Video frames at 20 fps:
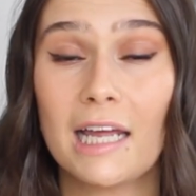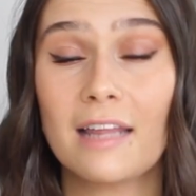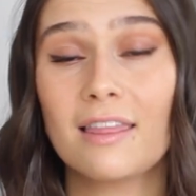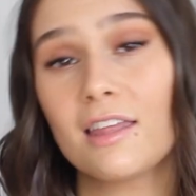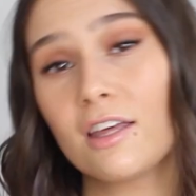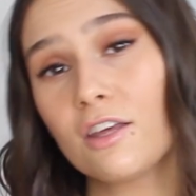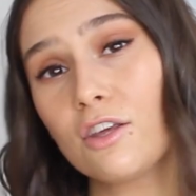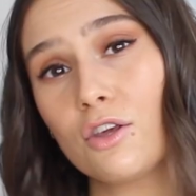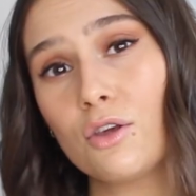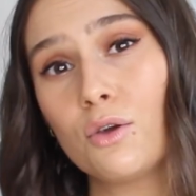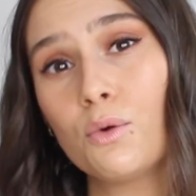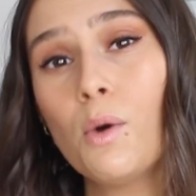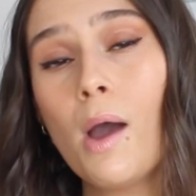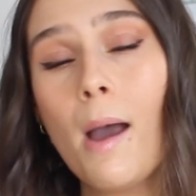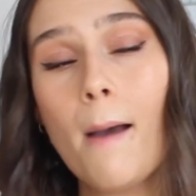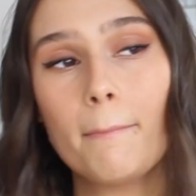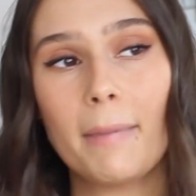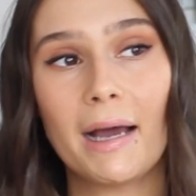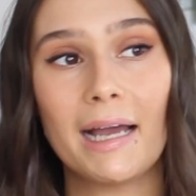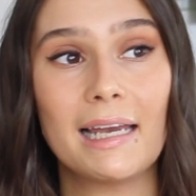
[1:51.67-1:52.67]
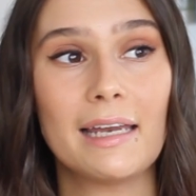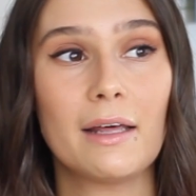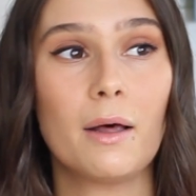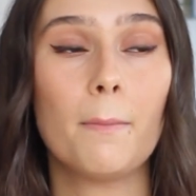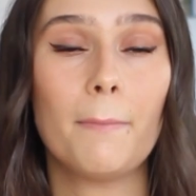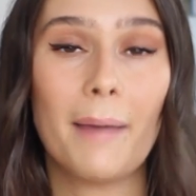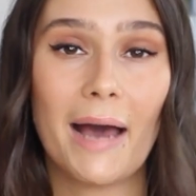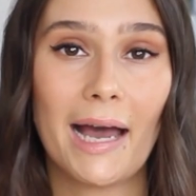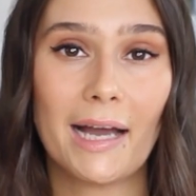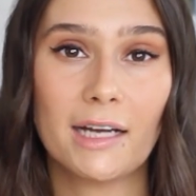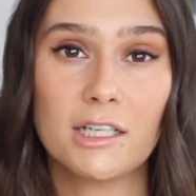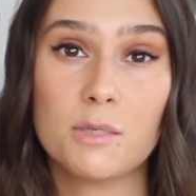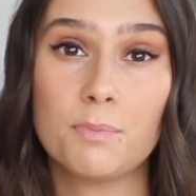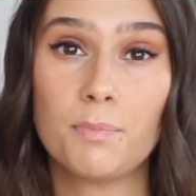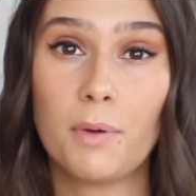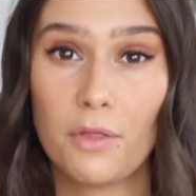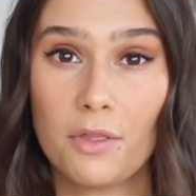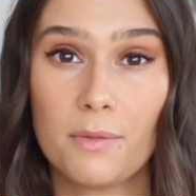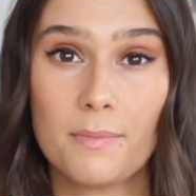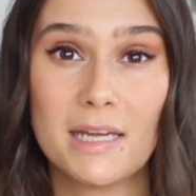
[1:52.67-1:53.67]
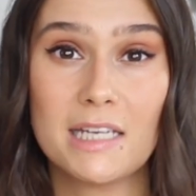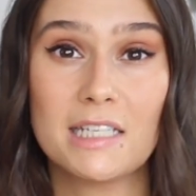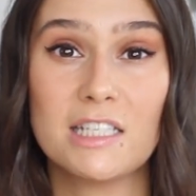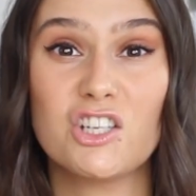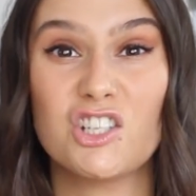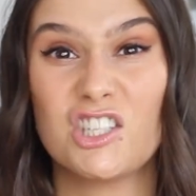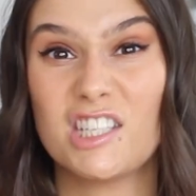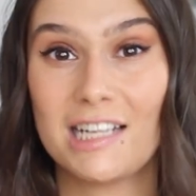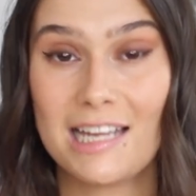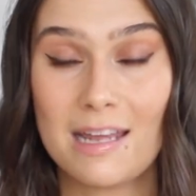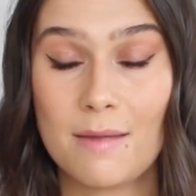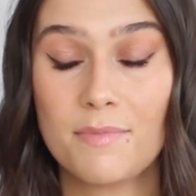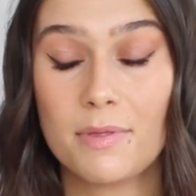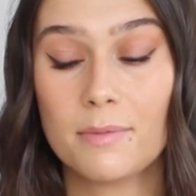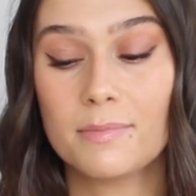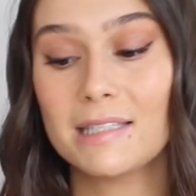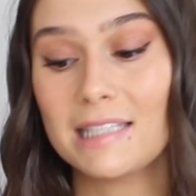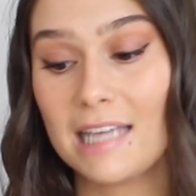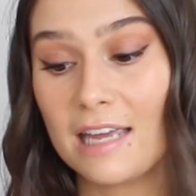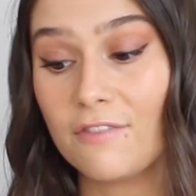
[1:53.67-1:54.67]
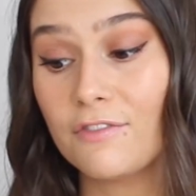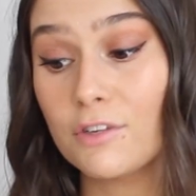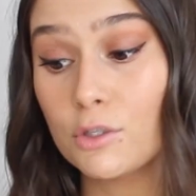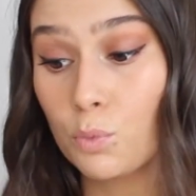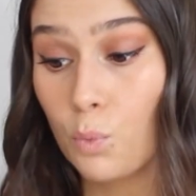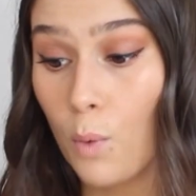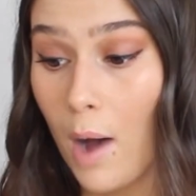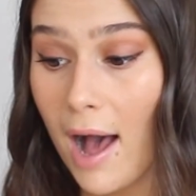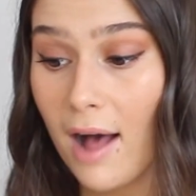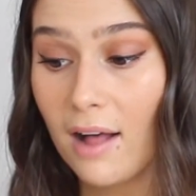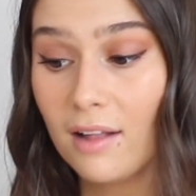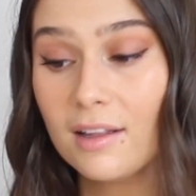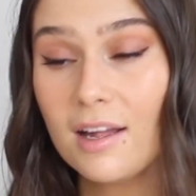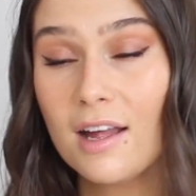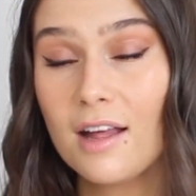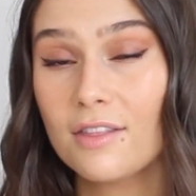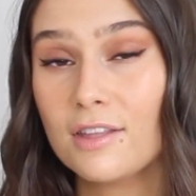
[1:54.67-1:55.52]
I think you buy a little bag to put them in just to keep them safe as well.